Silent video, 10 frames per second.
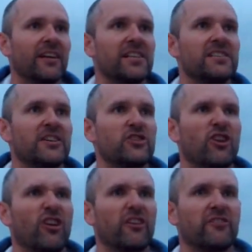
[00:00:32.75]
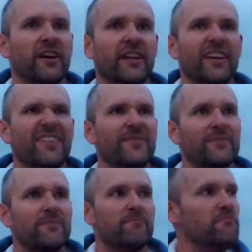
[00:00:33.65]
Last session, a lot of fun.
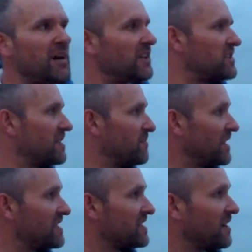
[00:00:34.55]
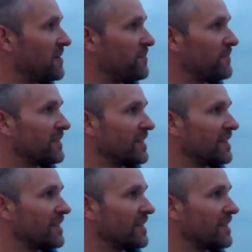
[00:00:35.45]
Much simpler this time.